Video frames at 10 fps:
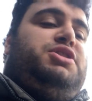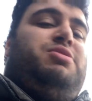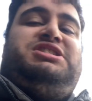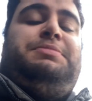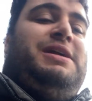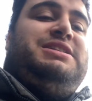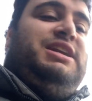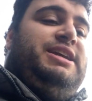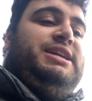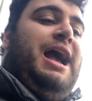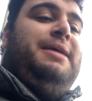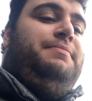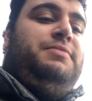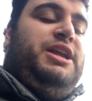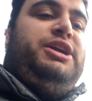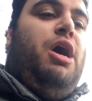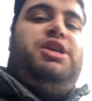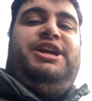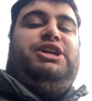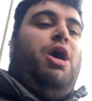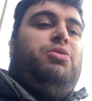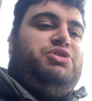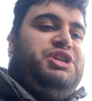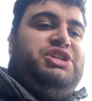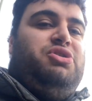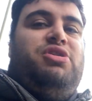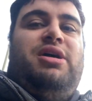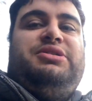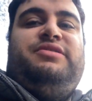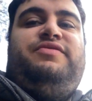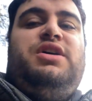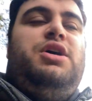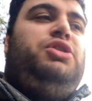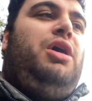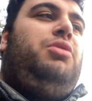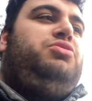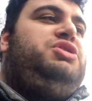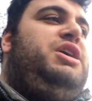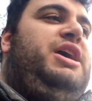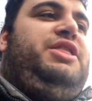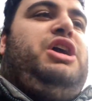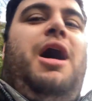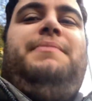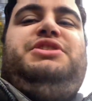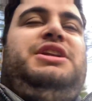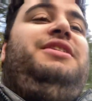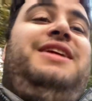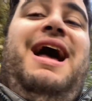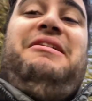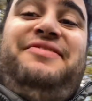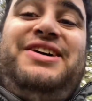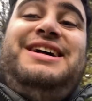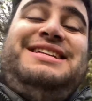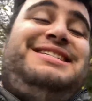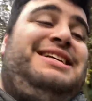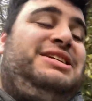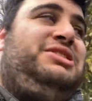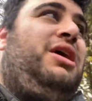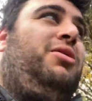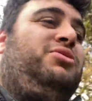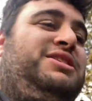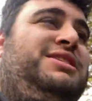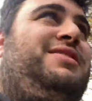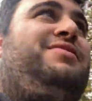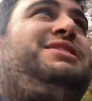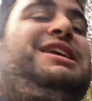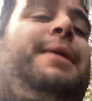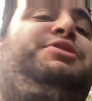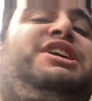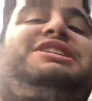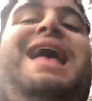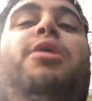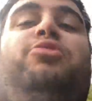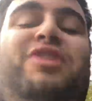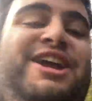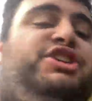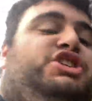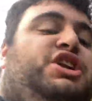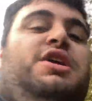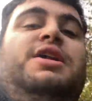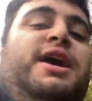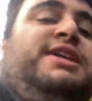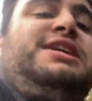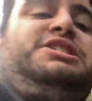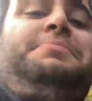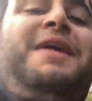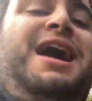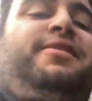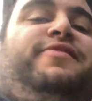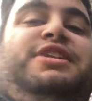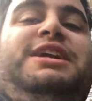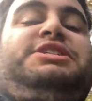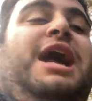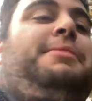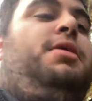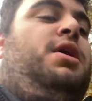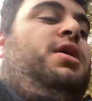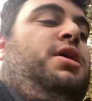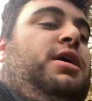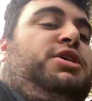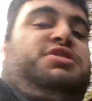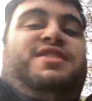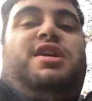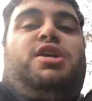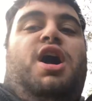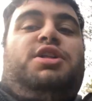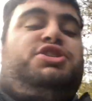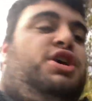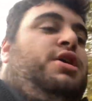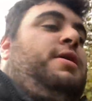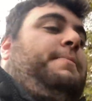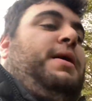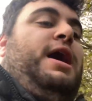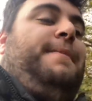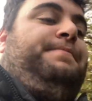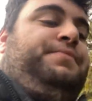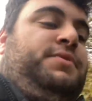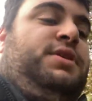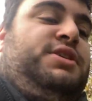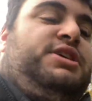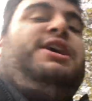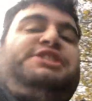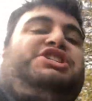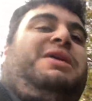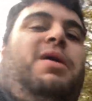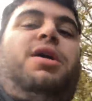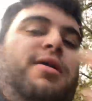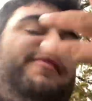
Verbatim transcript: 20 plus league game, he's got league goals, and he's got loads of goals in the cups. And yeah, 36 goals in 17 games is outrageous. He's actually banned for the next game because of yellow cards. But um, so it's a shame I can't